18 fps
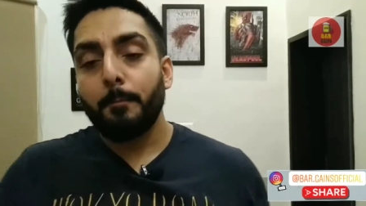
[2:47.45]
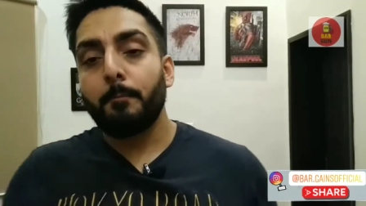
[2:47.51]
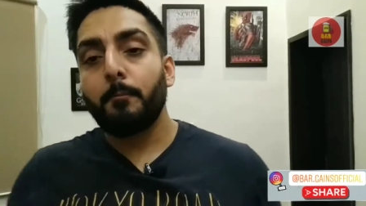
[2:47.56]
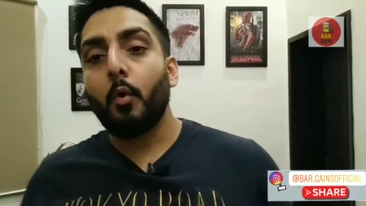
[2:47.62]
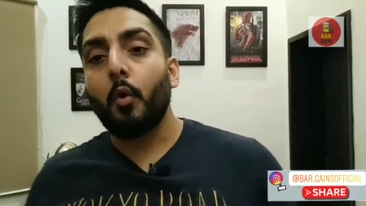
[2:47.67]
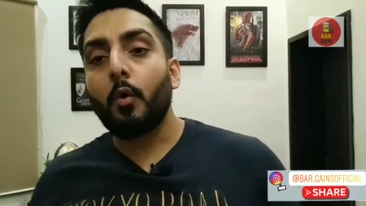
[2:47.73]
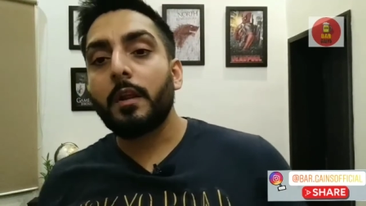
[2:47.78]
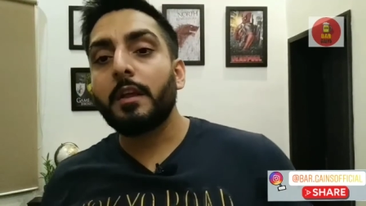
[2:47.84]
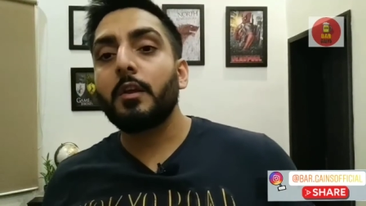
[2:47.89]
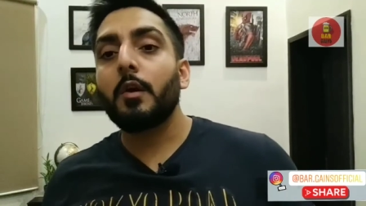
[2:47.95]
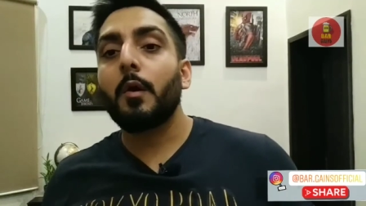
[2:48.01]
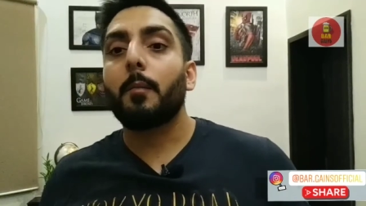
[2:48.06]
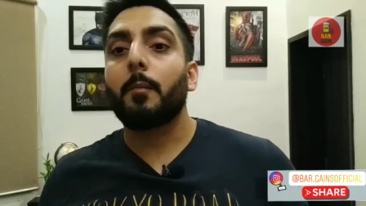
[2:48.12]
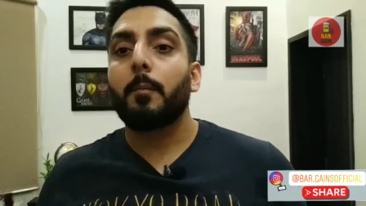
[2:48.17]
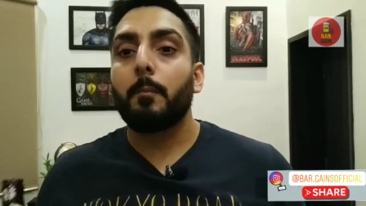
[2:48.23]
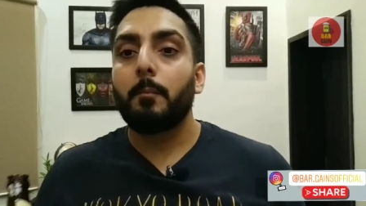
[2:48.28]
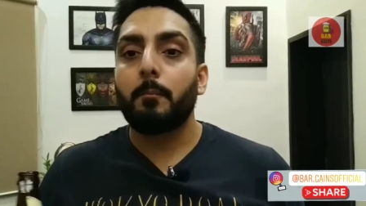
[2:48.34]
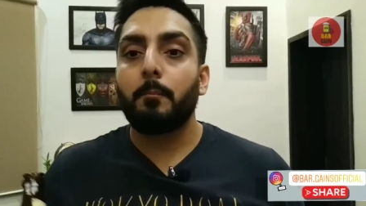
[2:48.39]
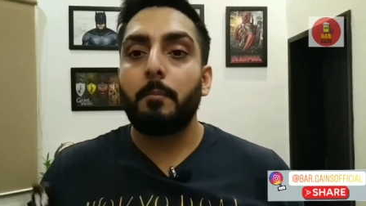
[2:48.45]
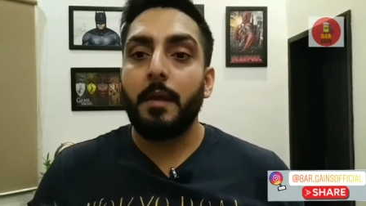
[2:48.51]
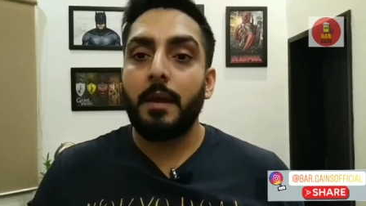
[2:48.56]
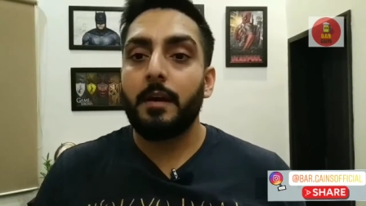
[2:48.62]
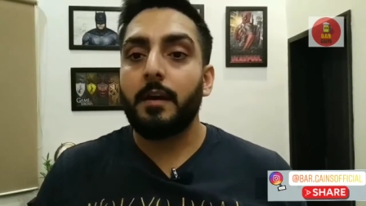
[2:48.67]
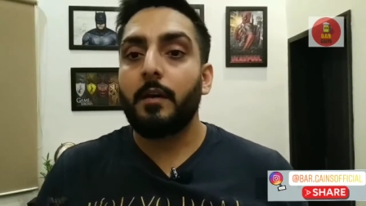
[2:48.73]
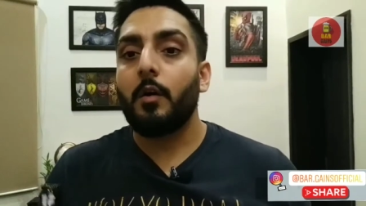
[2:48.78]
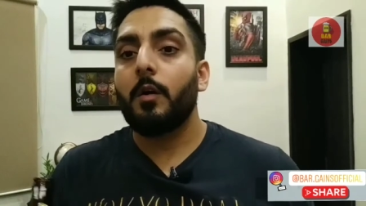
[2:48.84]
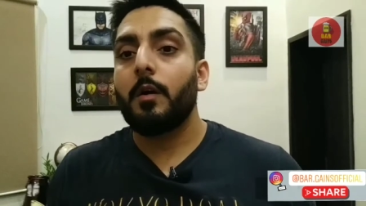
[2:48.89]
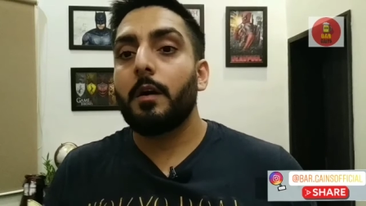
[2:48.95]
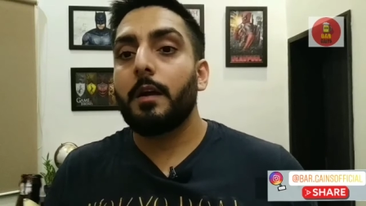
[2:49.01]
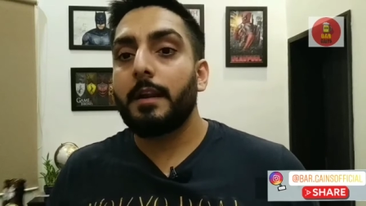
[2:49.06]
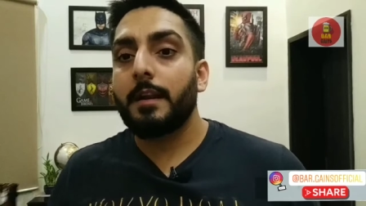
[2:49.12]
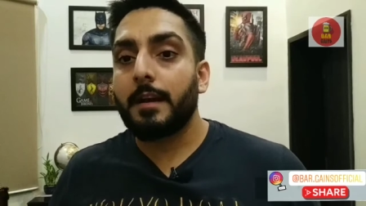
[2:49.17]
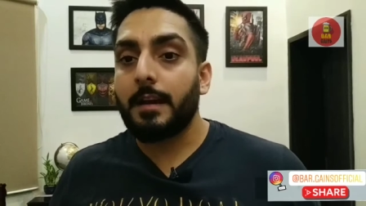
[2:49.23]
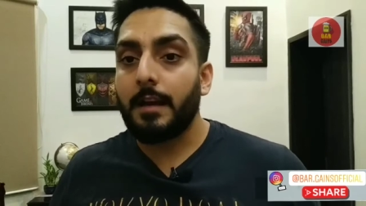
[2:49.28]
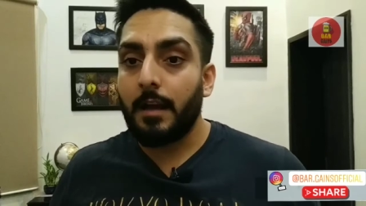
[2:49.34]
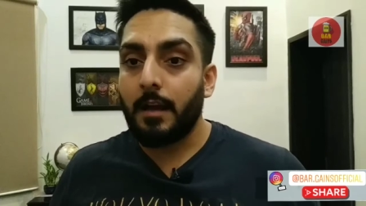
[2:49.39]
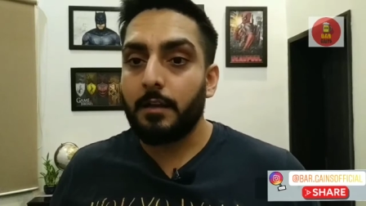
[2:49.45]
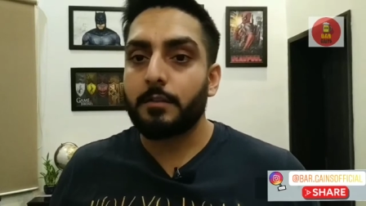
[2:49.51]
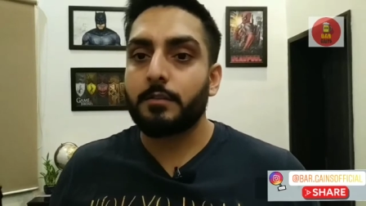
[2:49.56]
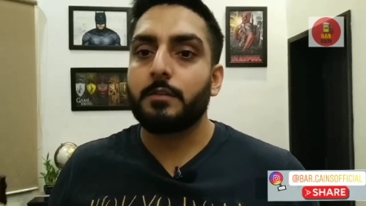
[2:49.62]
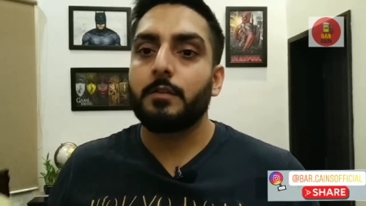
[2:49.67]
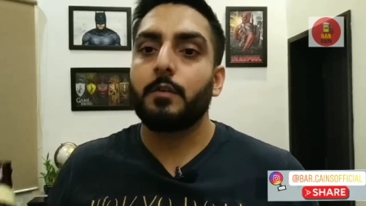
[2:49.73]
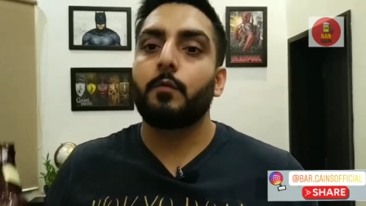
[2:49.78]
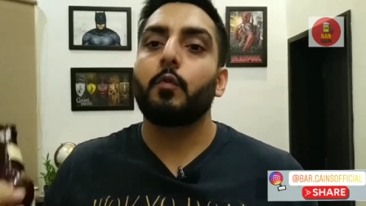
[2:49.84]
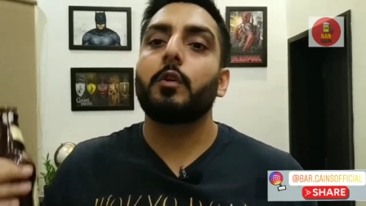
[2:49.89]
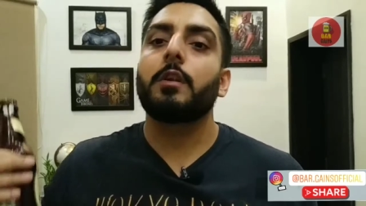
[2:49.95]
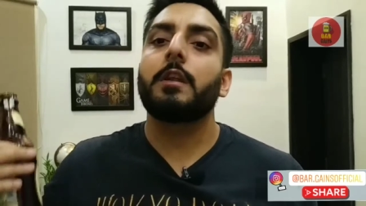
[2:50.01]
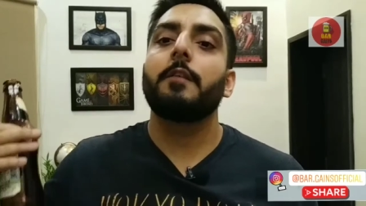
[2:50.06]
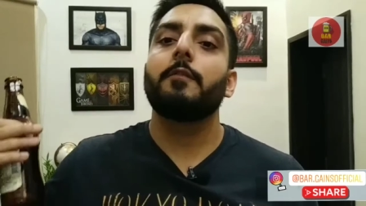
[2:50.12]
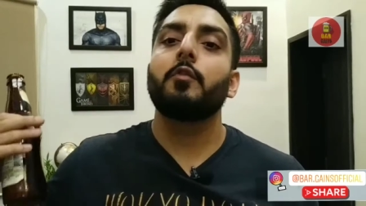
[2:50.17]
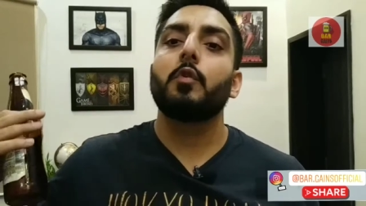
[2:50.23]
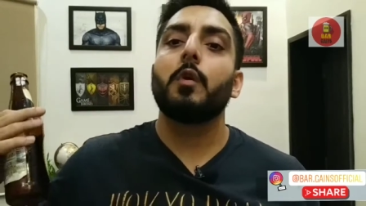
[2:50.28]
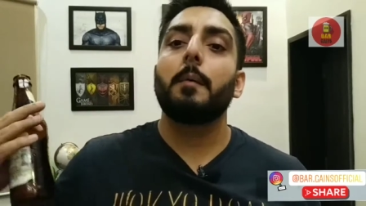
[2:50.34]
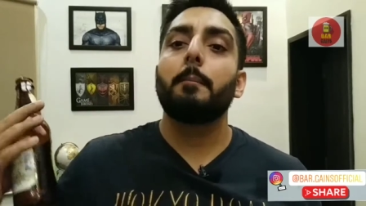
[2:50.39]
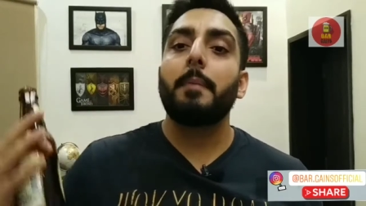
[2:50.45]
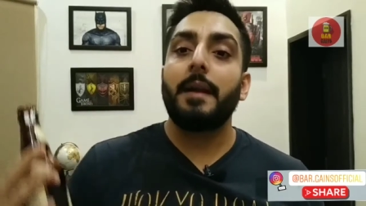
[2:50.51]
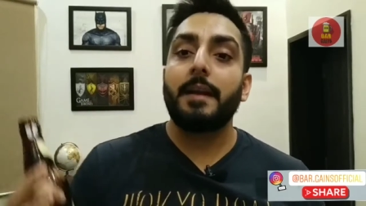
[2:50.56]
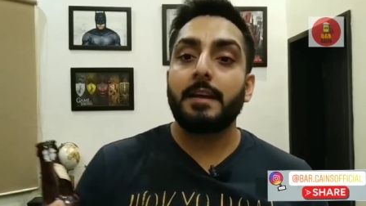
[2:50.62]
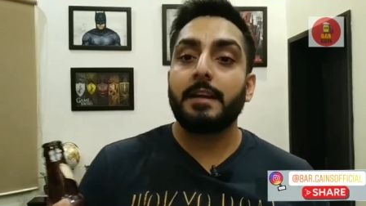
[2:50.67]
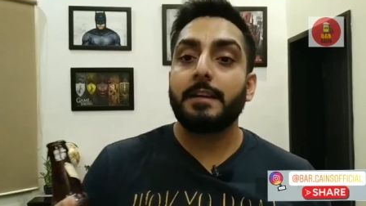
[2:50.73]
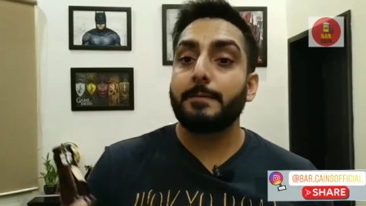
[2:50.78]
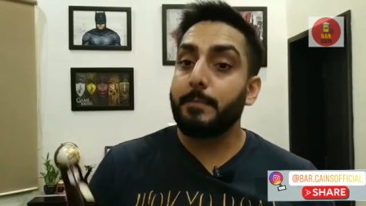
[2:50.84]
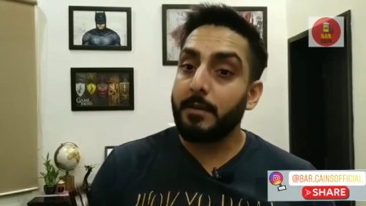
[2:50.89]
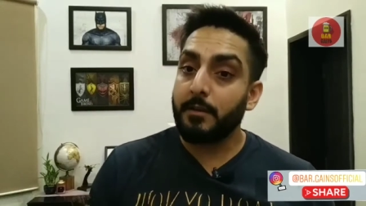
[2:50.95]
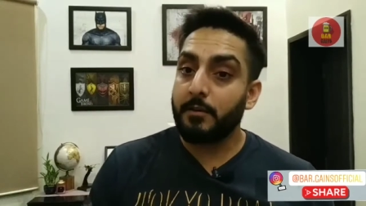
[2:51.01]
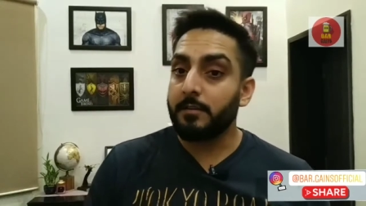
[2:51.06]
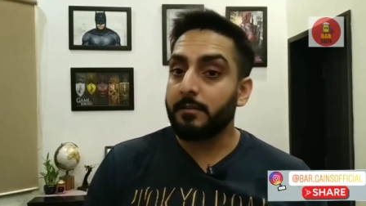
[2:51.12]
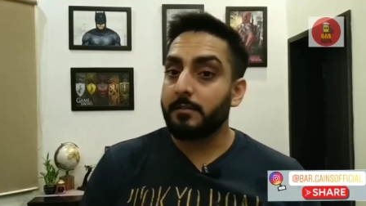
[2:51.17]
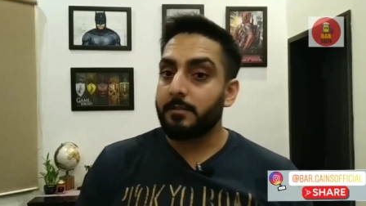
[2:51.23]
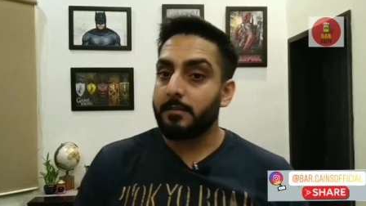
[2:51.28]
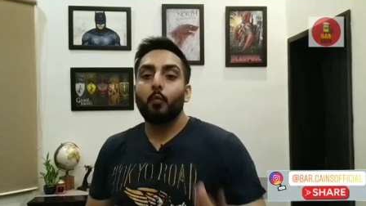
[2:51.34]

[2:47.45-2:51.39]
pouring your beer in a glass would give you a better experience.